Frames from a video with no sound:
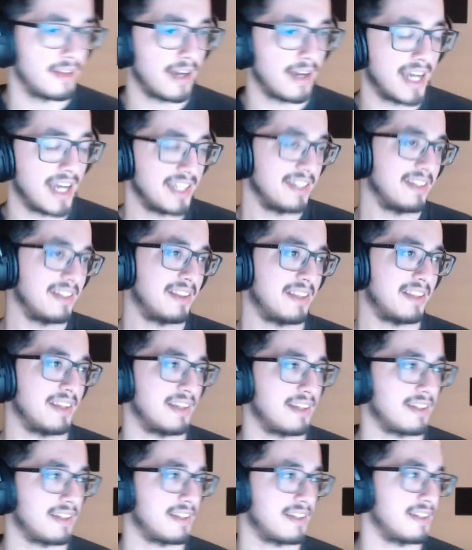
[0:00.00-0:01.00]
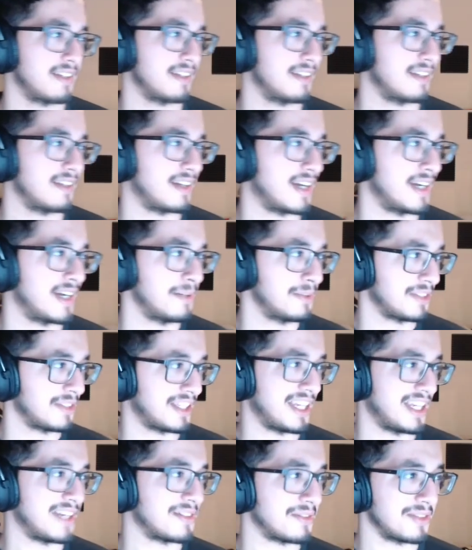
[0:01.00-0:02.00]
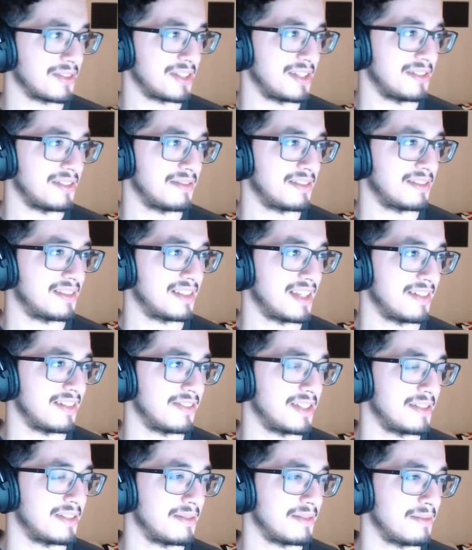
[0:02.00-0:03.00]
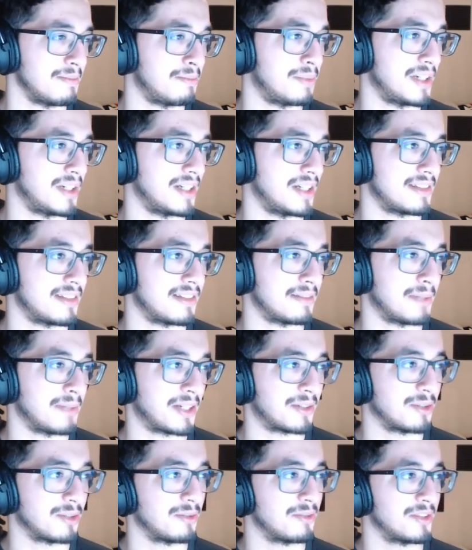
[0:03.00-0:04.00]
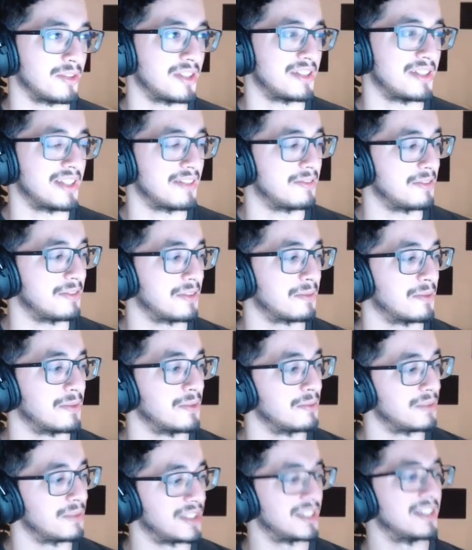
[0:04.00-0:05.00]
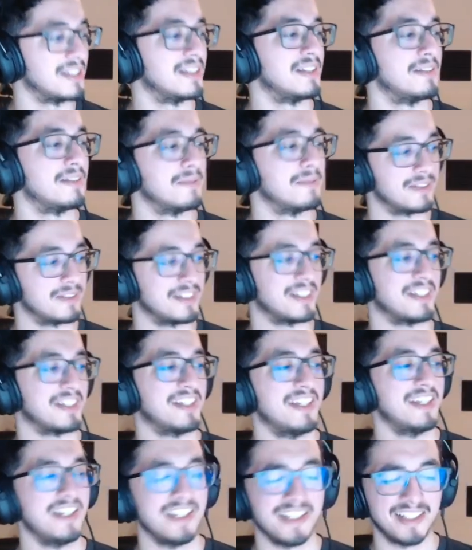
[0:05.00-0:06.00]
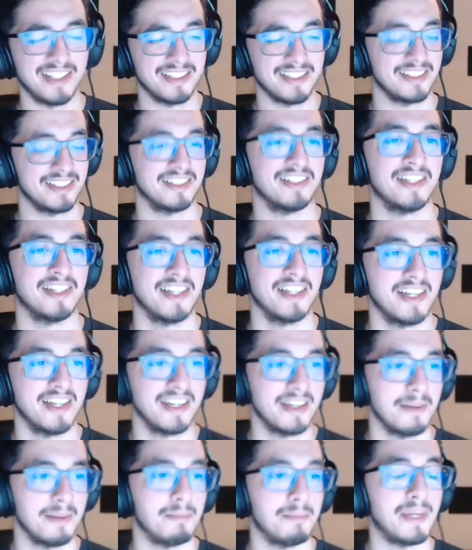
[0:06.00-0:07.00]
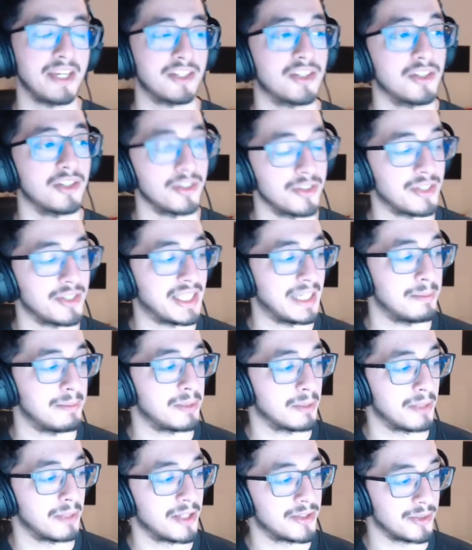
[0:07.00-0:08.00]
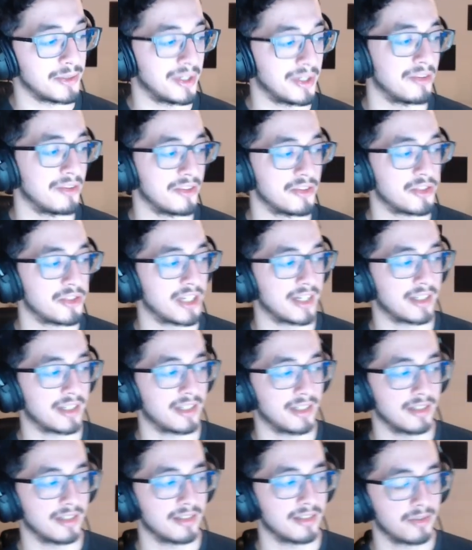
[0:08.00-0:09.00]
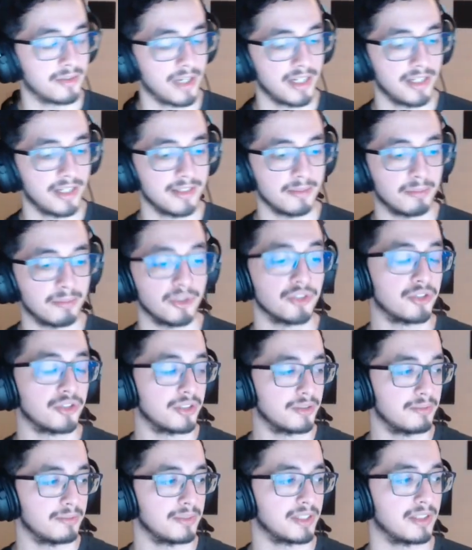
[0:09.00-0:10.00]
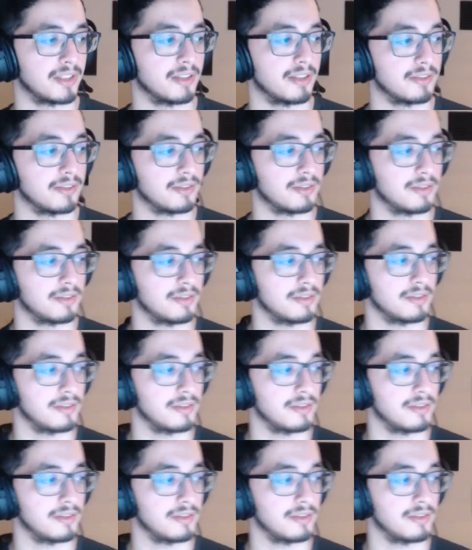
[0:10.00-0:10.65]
didn't think I was a casualty of it, but my girlfriend definitely reeled me in and was like, hey, you need to make sure you keep your mental health in check and try not to push it, because